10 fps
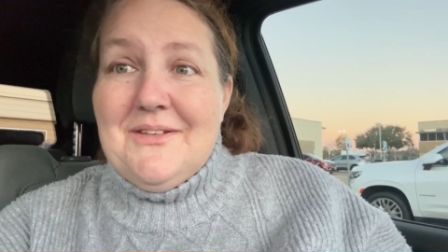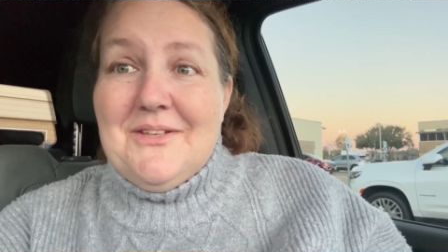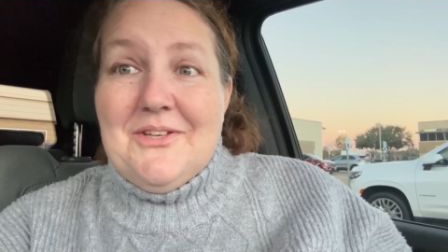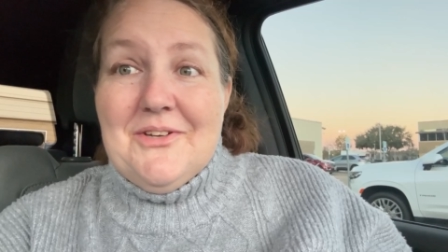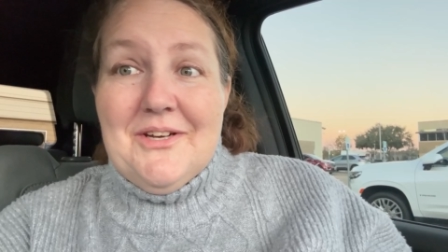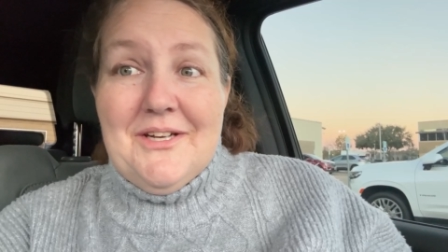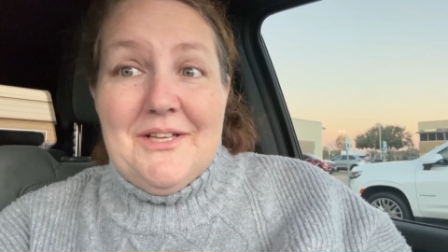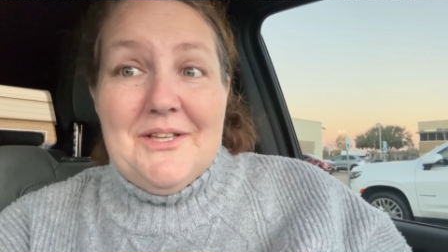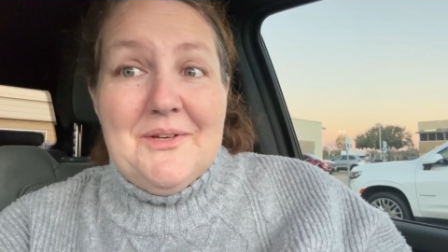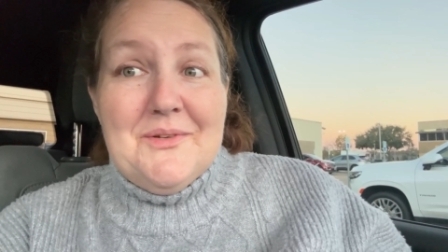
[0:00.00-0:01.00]
you're going
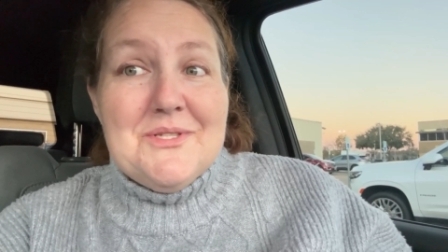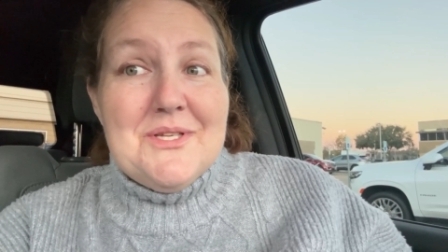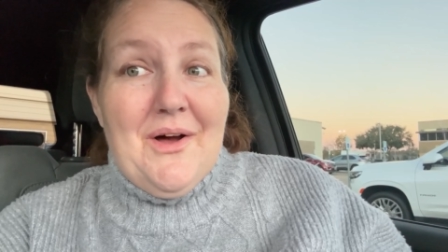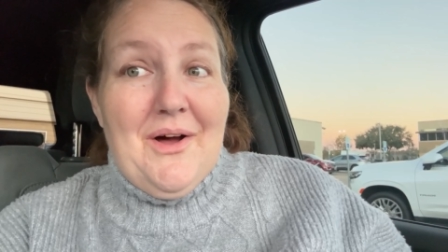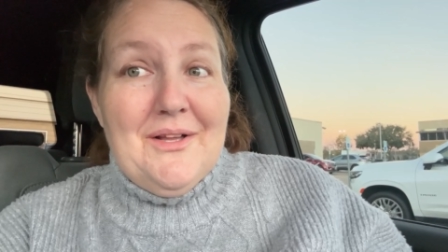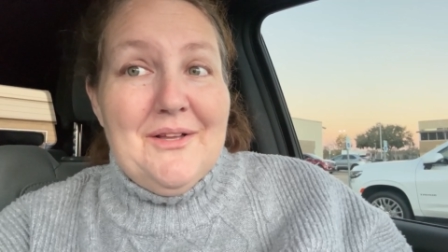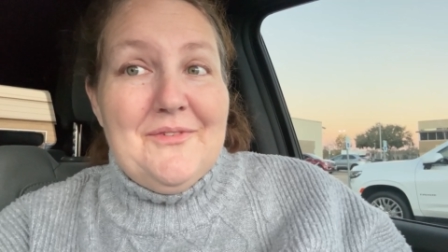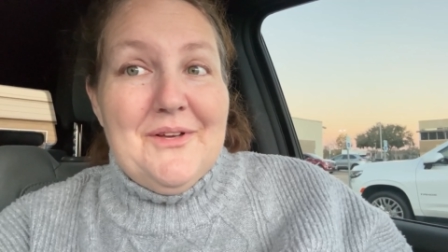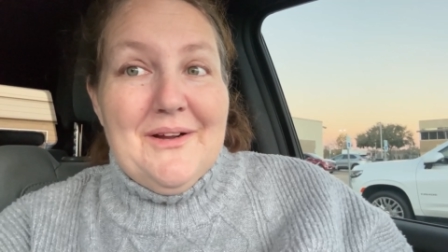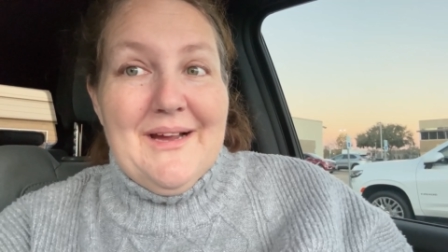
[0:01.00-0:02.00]
to lose all
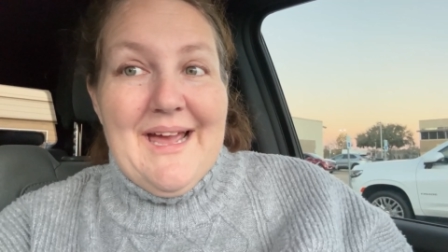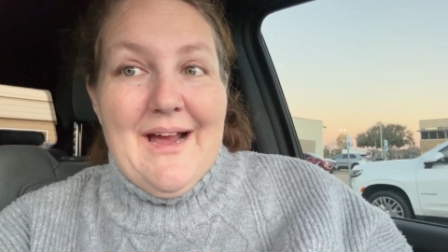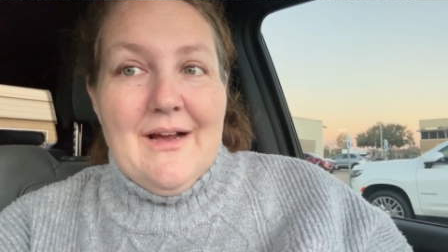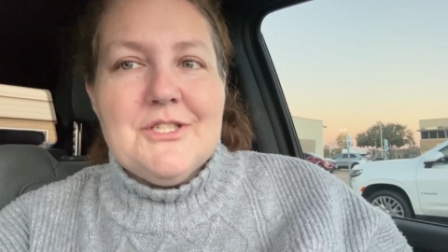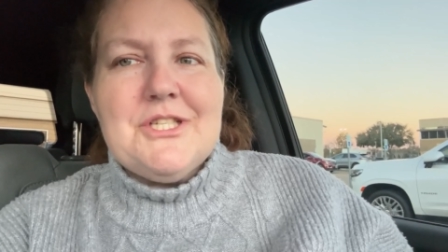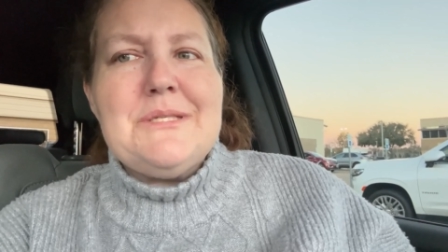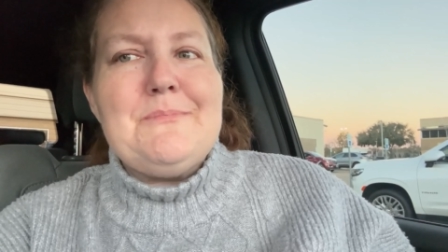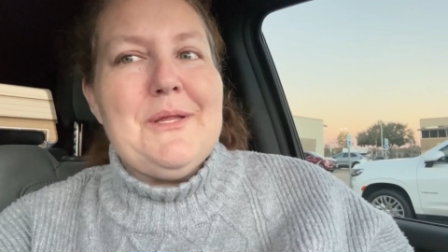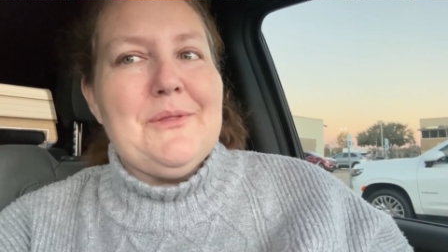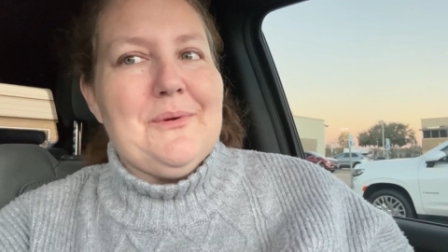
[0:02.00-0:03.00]
of your hair. She's
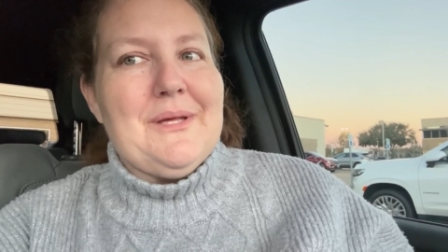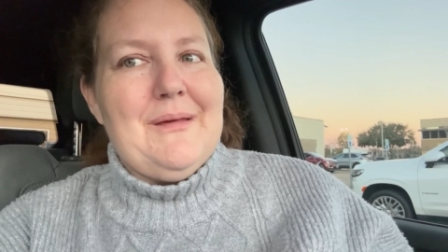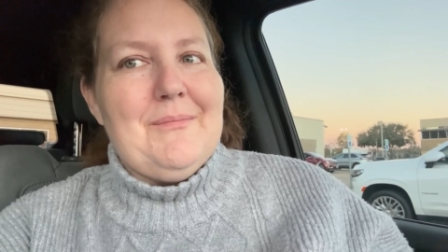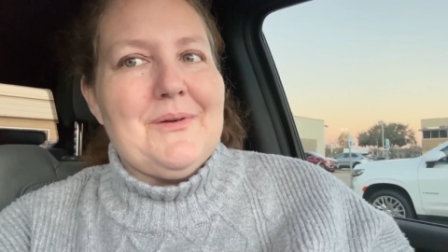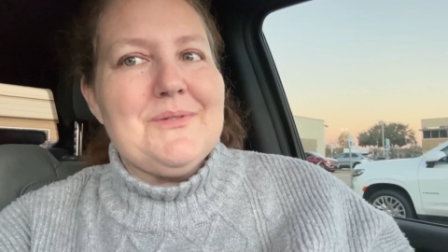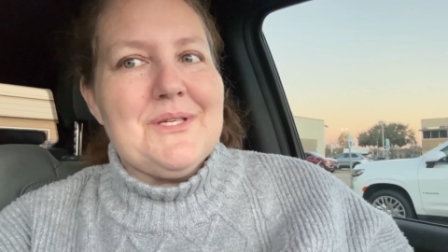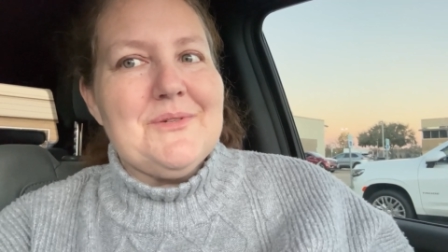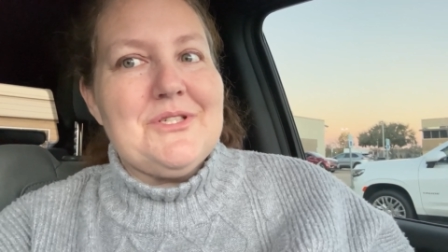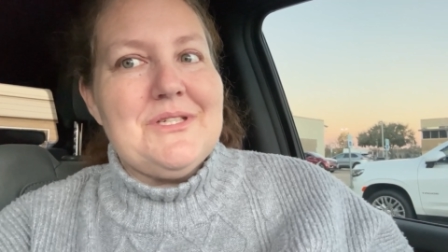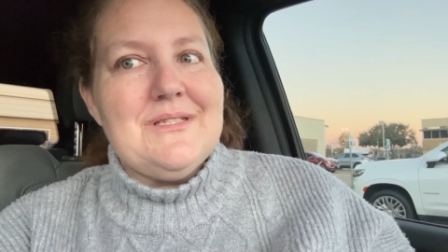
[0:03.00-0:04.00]
been through chemo,
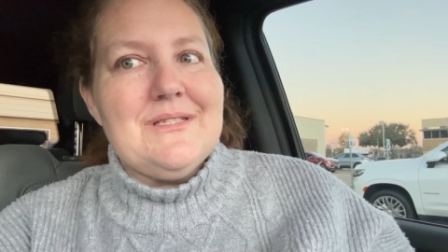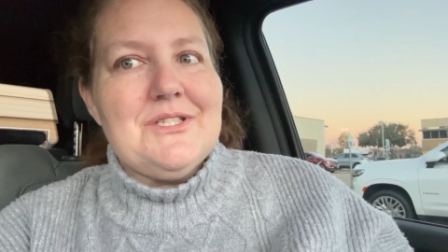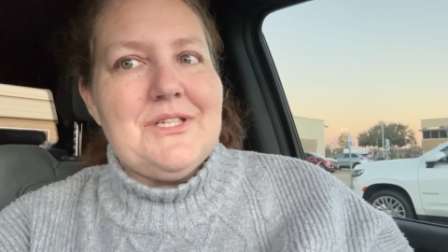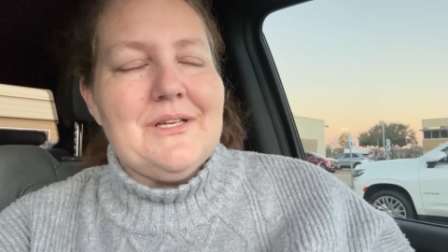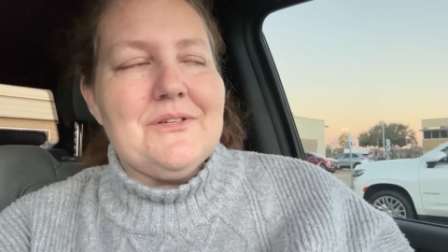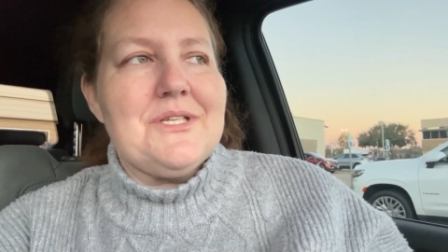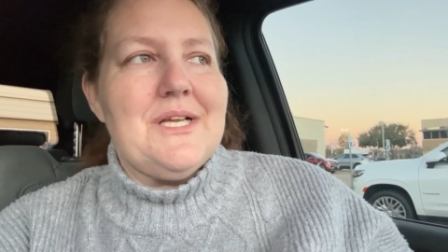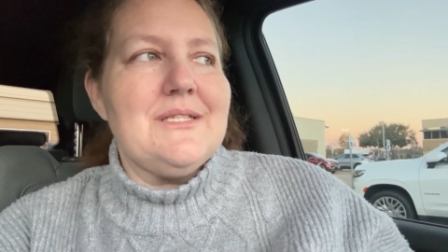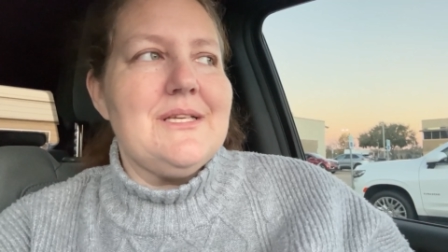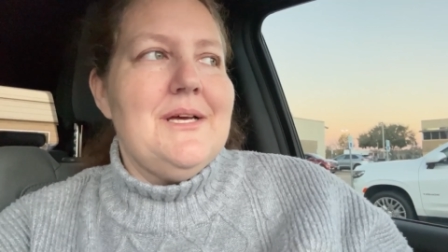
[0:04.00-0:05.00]
so she
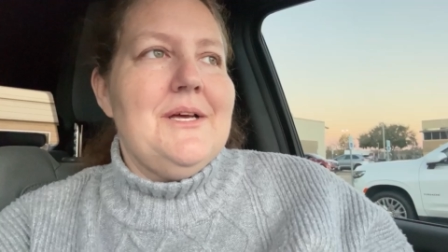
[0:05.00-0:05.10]
understands.